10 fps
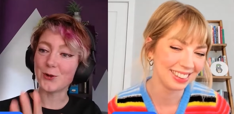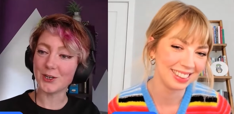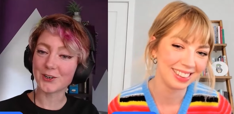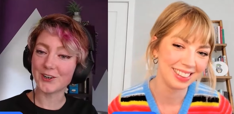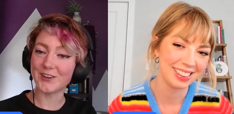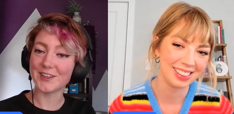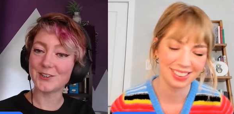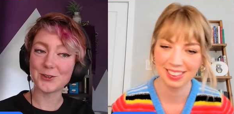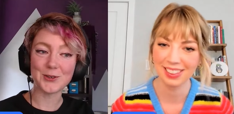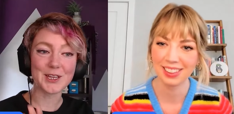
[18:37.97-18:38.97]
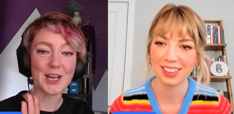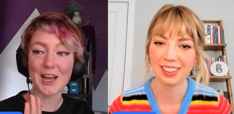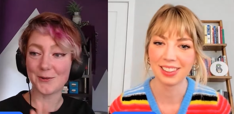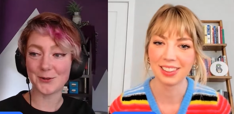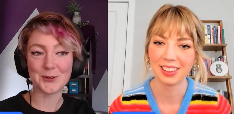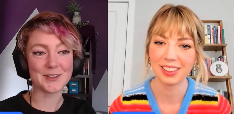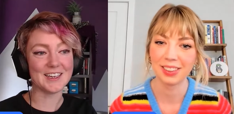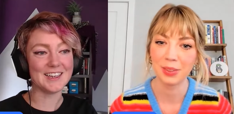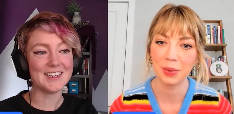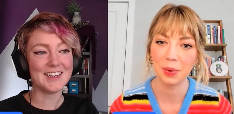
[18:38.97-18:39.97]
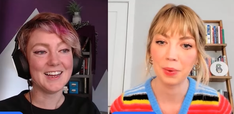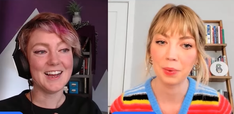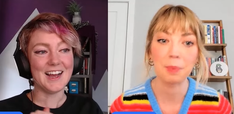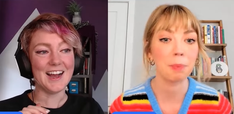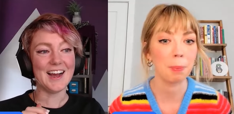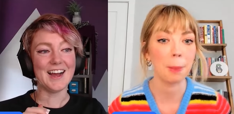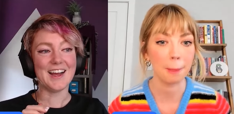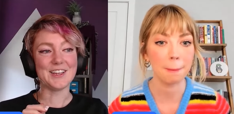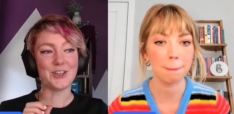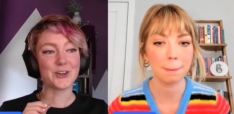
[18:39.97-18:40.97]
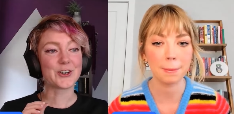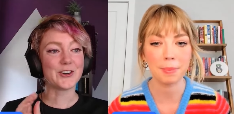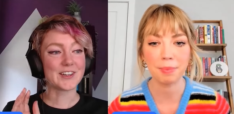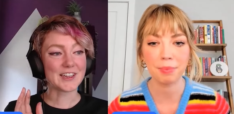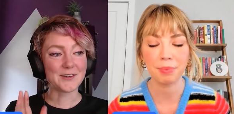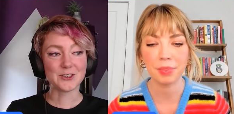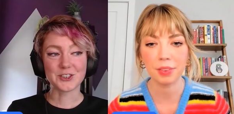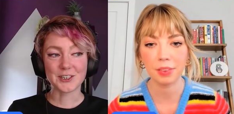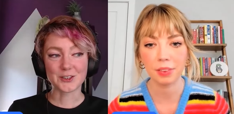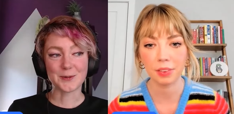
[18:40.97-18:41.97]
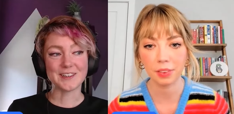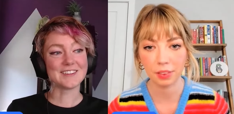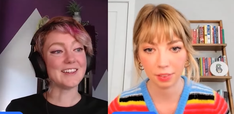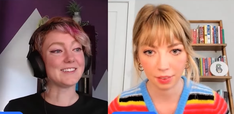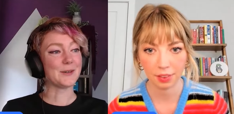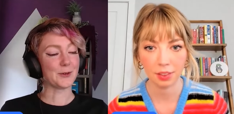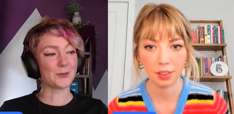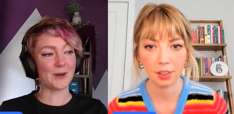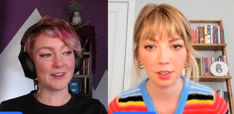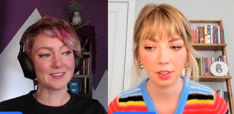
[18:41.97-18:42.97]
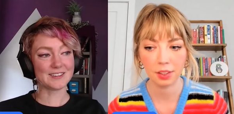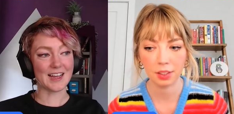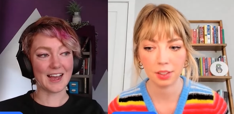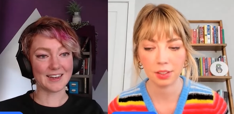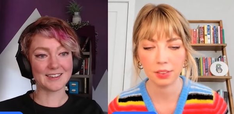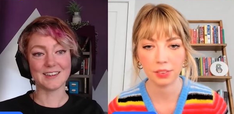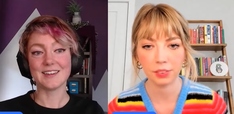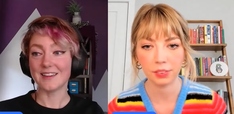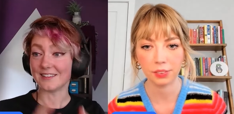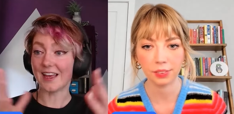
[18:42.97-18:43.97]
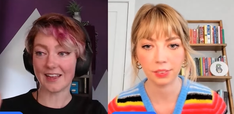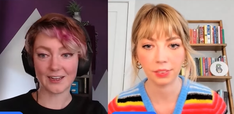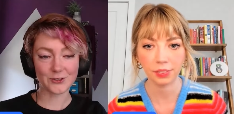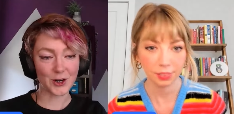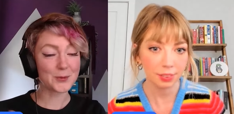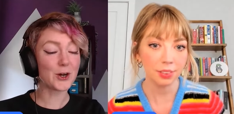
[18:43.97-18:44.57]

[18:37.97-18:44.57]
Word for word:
Speaker 1: what you're currently doing at Rootly. Uh, you're currently leveraging your experience in incident response at this A I startup